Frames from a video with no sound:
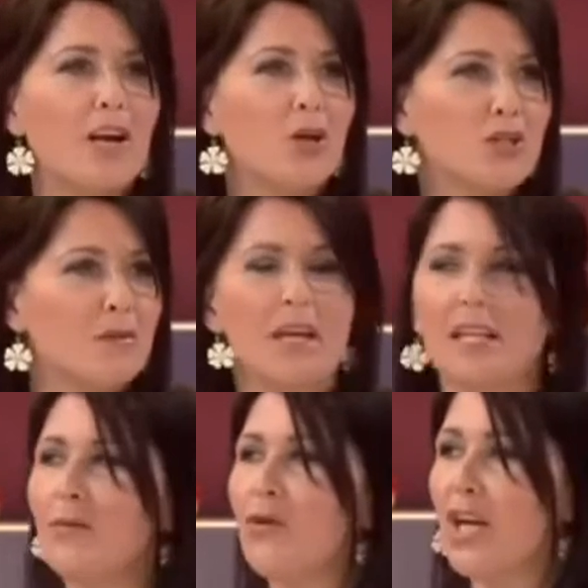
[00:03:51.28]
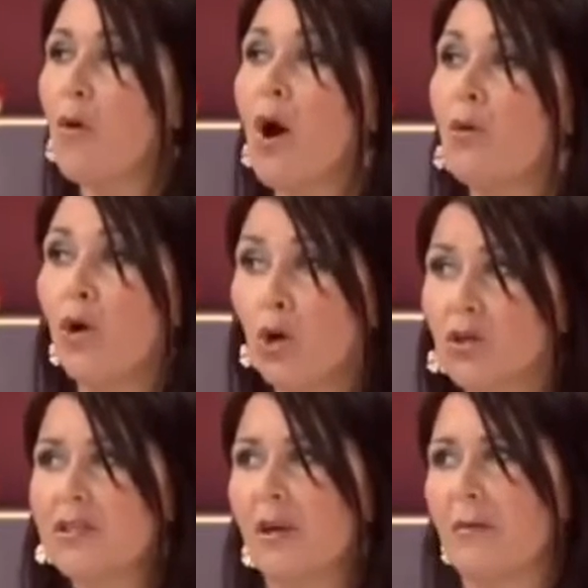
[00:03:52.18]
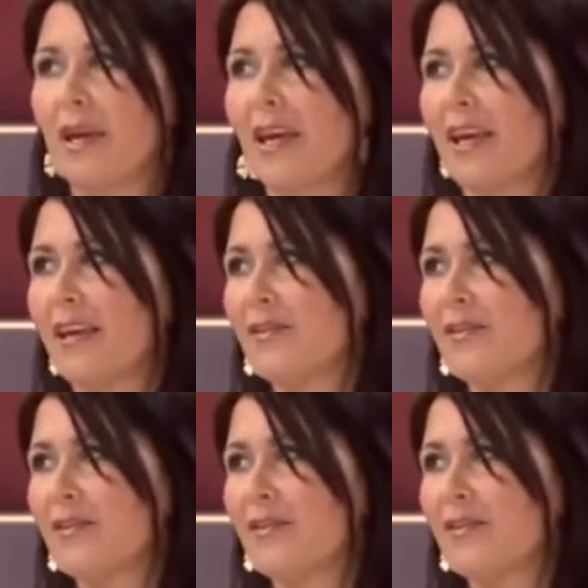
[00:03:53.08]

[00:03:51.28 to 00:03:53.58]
looks at me in the morning, I won't look so minging.